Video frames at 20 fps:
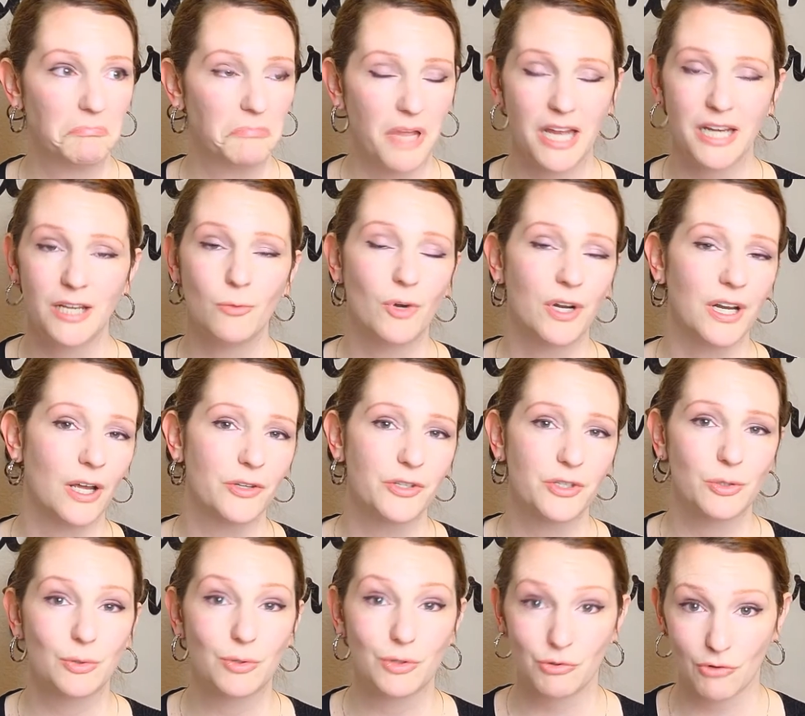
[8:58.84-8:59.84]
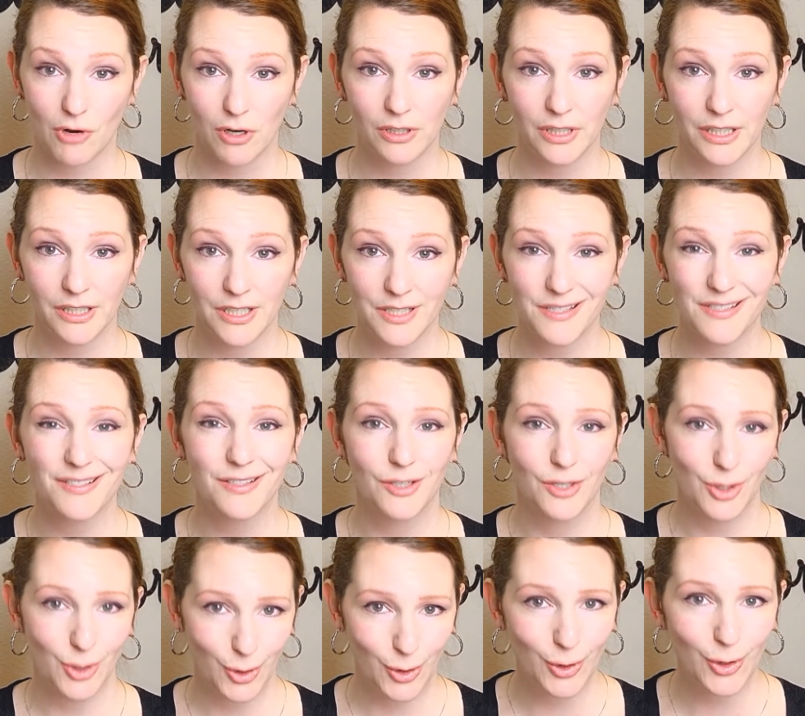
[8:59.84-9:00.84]
anyone else who's struggling this
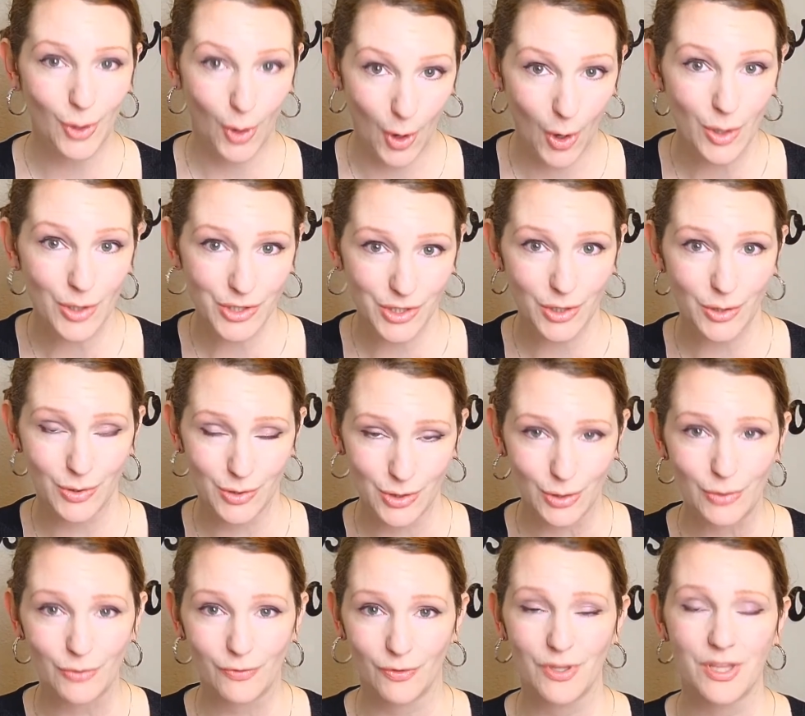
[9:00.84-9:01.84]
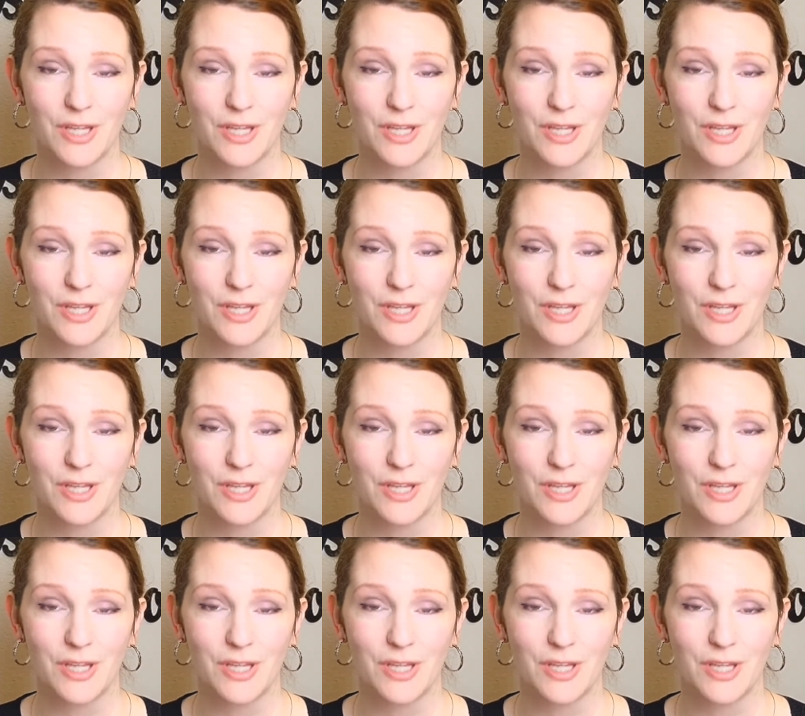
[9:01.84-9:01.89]
could also do for